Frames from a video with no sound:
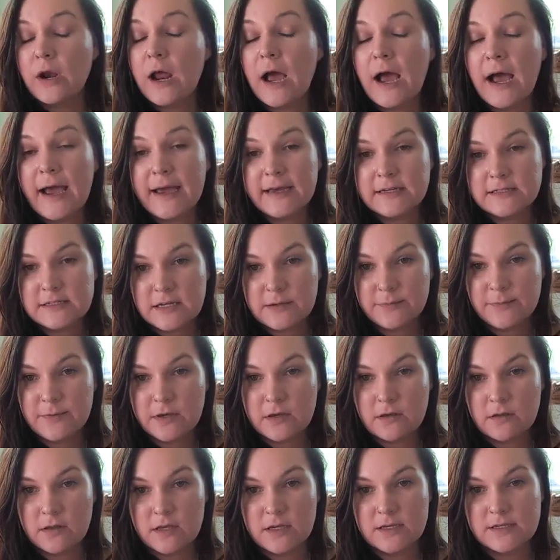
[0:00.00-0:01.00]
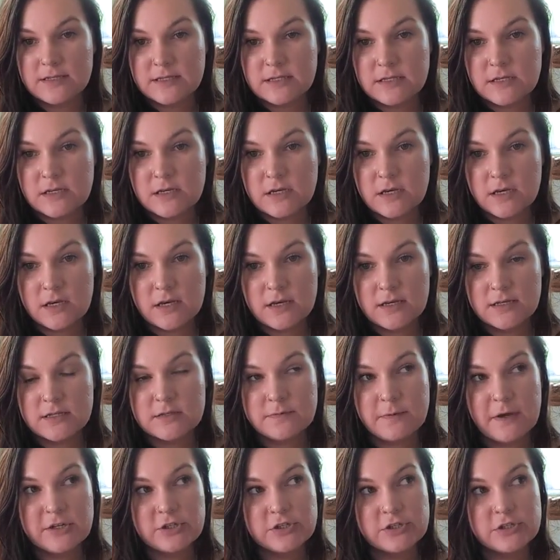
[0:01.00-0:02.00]
what I typically see,
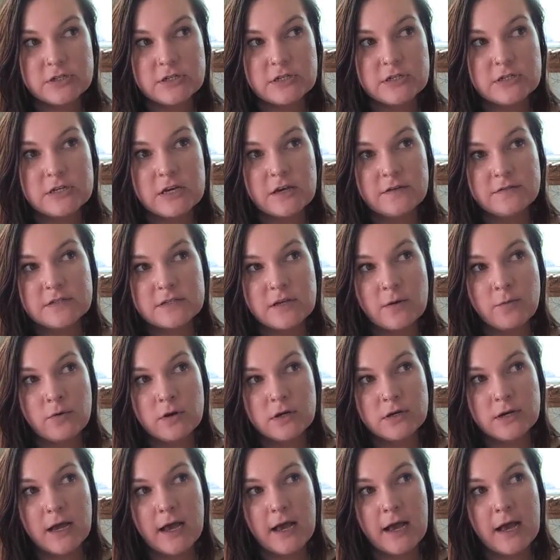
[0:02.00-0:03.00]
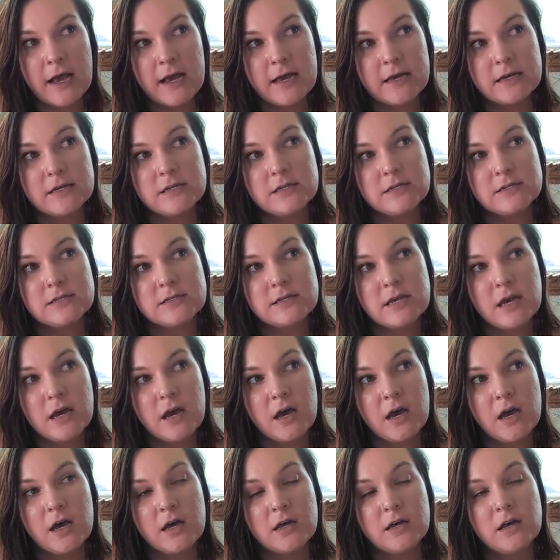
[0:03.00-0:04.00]
especially if someone has
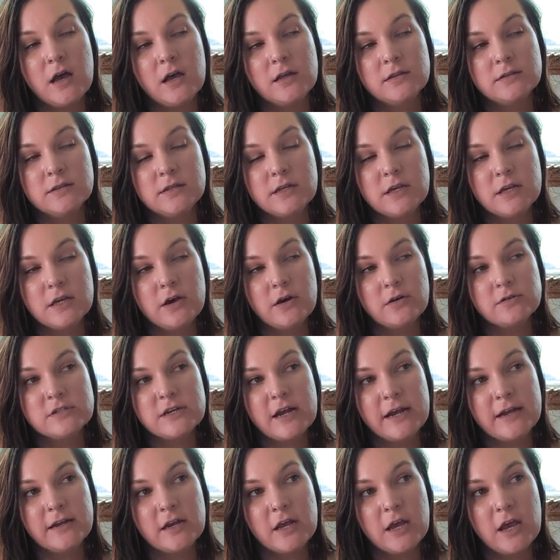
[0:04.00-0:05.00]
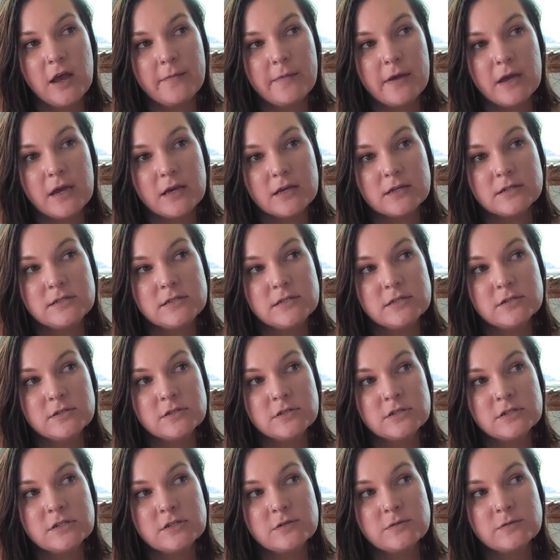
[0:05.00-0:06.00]
uh, a Leo dynamic
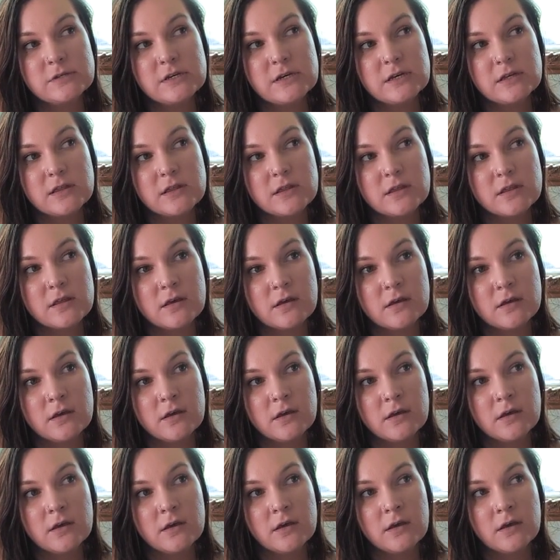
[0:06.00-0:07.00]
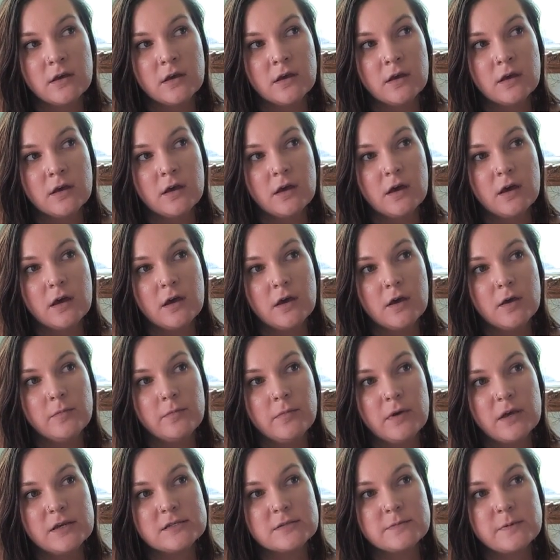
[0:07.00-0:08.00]
dealing with,
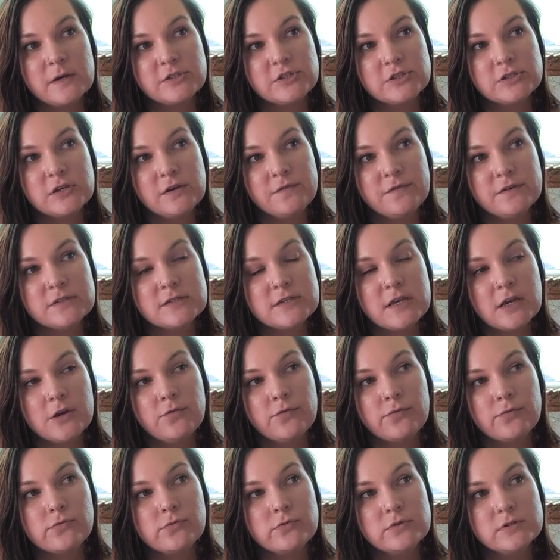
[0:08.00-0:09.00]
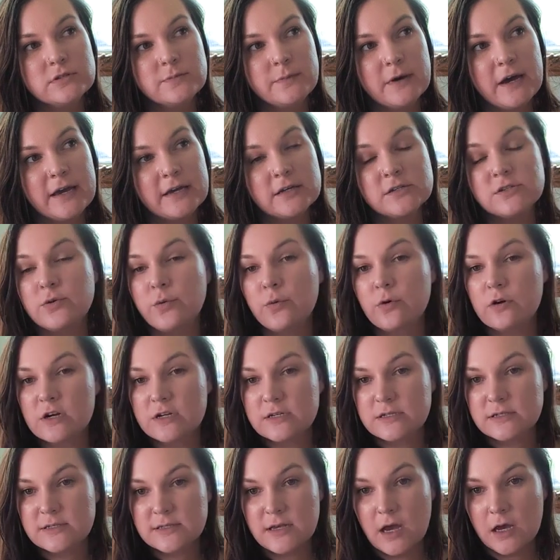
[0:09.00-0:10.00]
um, especially if it's like ruled by a
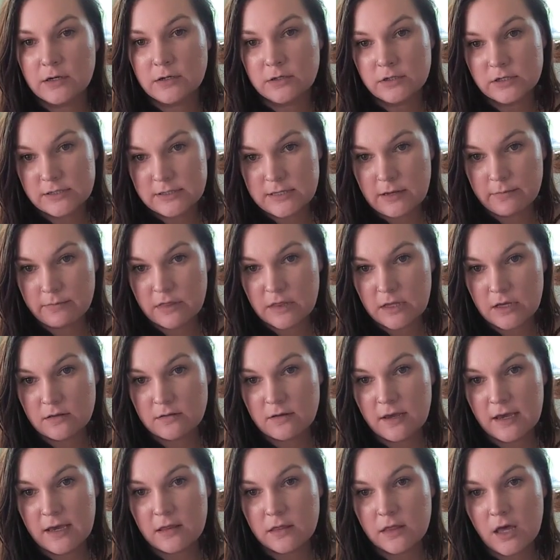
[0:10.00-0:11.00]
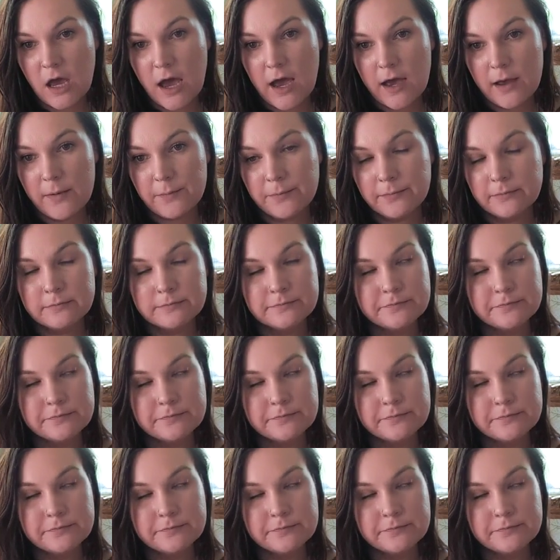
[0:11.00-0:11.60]
Taurus sun or something like that.